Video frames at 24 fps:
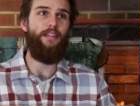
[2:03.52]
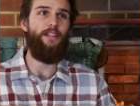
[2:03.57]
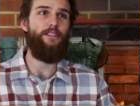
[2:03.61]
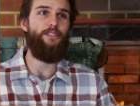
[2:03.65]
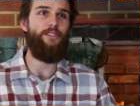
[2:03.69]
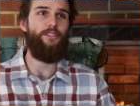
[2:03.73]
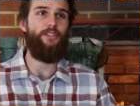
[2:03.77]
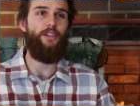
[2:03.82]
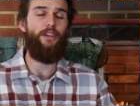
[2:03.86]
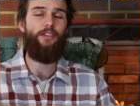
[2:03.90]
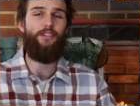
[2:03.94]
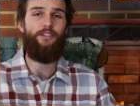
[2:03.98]

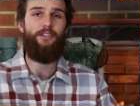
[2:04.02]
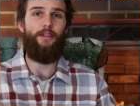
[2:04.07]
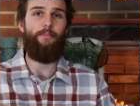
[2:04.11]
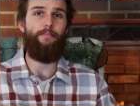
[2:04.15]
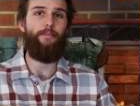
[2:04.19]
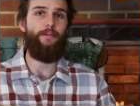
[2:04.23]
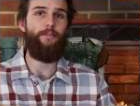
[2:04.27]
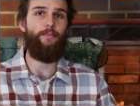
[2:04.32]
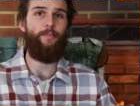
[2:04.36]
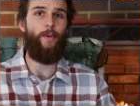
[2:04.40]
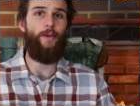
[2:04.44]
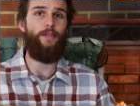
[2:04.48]
teaches us C++
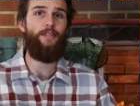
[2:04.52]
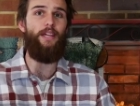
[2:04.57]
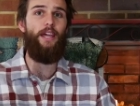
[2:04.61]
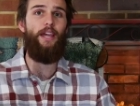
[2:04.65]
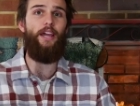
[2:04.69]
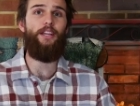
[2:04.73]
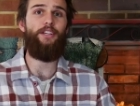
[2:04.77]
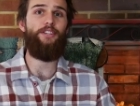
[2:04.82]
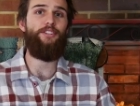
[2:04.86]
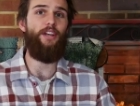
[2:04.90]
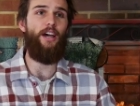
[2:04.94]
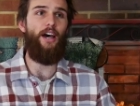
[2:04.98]

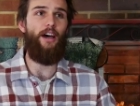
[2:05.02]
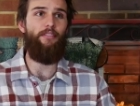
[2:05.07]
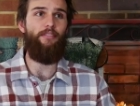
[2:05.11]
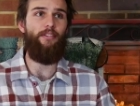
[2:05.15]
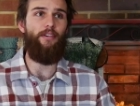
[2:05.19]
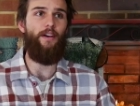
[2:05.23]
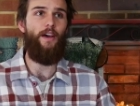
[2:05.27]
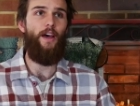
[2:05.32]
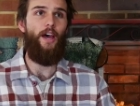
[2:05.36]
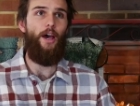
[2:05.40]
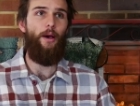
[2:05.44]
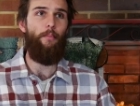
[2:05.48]
and
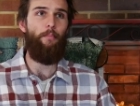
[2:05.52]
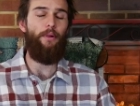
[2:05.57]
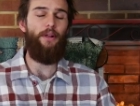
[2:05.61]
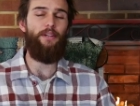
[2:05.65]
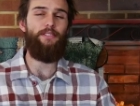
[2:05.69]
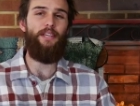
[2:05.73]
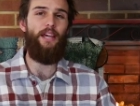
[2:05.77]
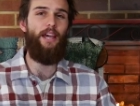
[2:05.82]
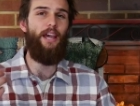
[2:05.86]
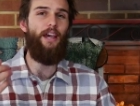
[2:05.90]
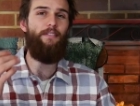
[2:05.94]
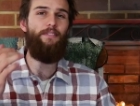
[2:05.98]
Java.
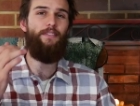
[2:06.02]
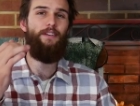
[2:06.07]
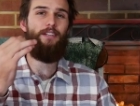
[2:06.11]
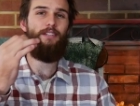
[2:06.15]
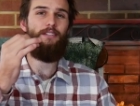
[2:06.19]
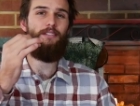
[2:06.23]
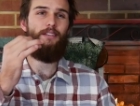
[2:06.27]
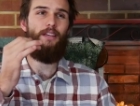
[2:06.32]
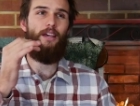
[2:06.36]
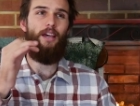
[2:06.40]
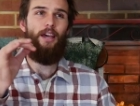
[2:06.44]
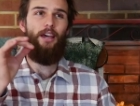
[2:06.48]
Plus, I have
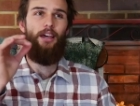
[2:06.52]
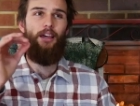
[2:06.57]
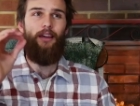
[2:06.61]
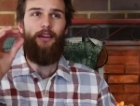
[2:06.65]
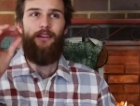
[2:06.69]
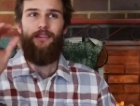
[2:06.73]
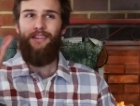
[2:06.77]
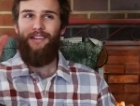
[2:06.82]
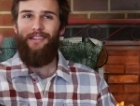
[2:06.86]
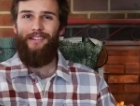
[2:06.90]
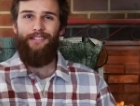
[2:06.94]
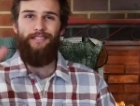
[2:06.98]
this
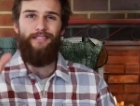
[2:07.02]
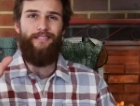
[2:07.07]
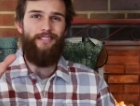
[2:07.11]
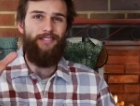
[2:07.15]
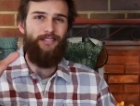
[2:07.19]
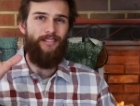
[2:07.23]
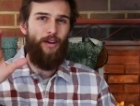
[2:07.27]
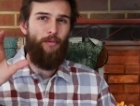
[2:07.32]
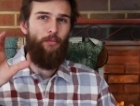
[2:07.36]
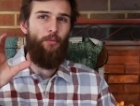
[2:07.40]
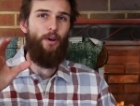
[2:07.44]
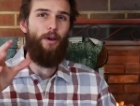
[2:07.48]
eh,
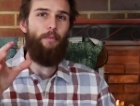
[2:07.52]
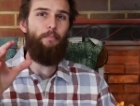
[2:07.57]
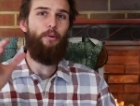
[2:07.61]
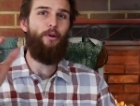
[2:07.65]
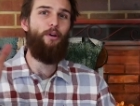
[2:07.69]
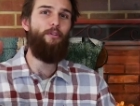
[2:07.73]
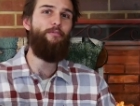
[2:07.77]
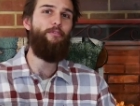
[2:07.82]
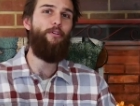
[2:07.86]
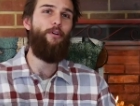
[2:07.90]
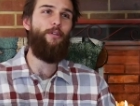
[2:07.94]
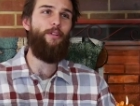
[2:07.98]
somewhat
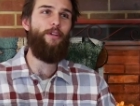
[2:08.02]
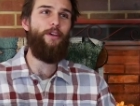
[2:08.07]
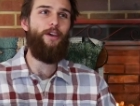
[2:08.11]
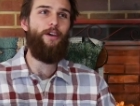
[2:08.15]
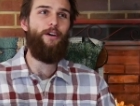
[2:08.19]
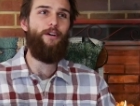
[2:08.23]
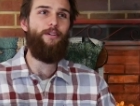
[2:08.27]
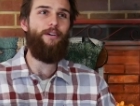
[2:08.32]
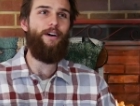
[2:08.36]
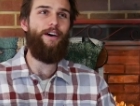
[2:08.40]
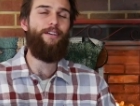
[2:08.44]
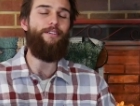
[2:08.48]

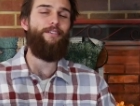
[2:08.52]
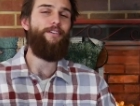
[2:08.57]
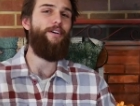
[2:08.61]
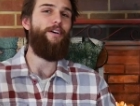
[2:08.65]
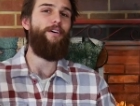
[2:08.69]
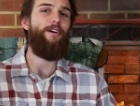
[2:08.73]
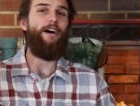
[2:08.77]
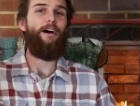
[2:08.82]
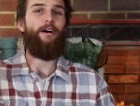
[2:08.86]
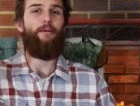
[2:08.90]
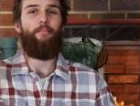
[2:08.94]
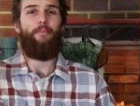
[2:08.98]
portfolio. I don't
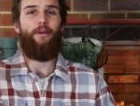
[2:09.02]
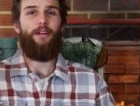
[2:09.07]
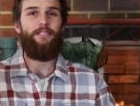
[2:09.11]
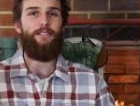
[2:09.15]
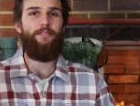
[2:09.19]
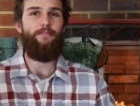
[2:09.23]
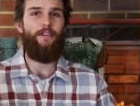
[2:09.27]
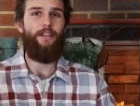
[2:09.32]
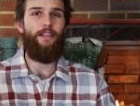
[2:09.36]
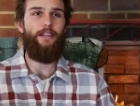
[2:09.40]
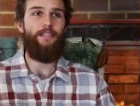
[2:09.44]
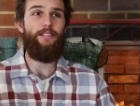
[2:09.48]
know how
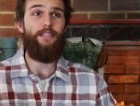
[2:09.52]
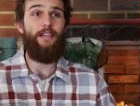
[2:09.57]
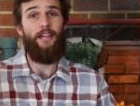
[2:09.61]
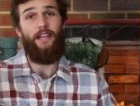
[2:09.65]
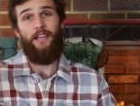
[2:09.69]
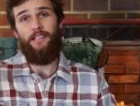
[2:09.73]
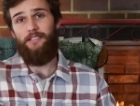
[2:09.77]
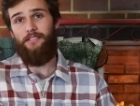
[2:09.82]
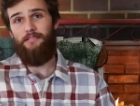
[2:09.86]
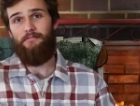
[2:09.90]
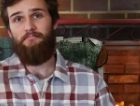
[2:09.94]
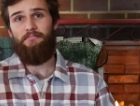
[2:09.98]
impressive it is. I
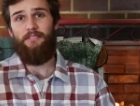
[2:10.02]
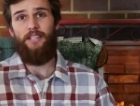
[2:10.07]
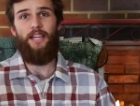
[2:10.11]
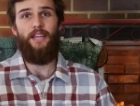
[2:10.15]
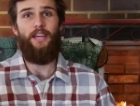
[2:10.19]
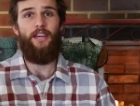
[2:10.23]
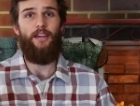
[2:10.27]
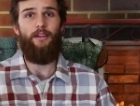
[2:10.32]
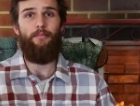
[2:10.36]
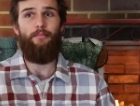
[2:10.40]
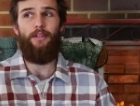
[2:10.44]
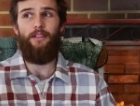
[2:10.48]
guess to
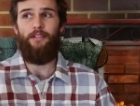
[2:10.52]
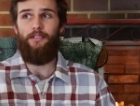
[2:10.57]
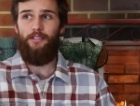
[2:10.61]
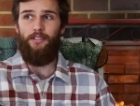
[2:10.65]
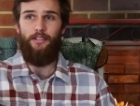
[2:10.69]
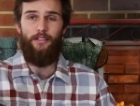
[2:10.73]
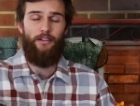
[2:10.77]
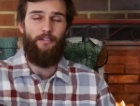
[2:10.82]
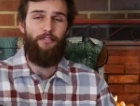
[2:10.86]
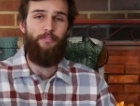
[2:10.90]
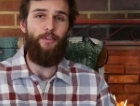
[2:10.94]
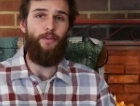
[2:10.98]
him and
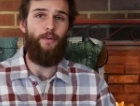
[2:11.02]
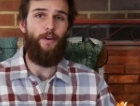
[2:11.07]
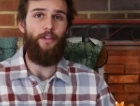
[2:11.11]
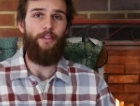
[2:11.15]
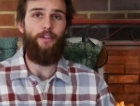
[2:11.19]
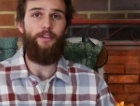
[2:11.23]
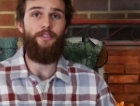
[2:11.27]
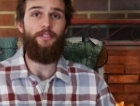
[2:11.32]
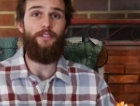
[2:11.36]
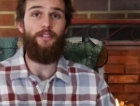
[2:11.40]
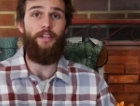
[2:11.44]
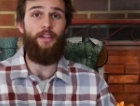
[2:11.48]
to a few
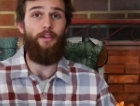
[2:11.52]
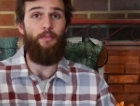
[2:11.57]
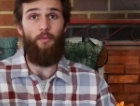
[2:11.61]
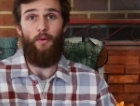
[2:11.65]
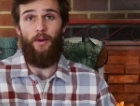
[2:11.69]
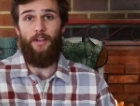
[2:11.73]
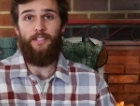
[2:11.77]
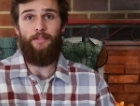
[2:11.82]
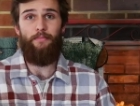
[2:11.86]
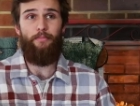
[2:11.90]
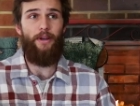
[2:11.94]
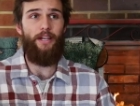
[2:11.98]
others, it
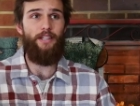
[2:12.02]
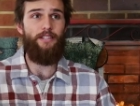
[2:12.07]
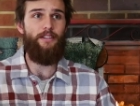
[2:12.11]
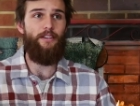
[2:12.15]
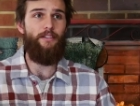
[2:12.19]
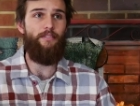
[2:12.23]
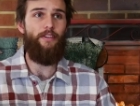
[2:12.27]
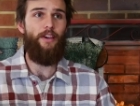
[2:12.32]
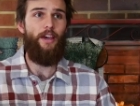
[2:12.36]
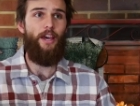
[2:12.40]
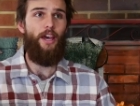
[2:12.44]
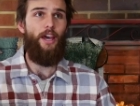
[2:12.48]
was
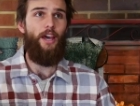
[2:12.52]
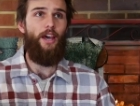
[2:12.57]
impressive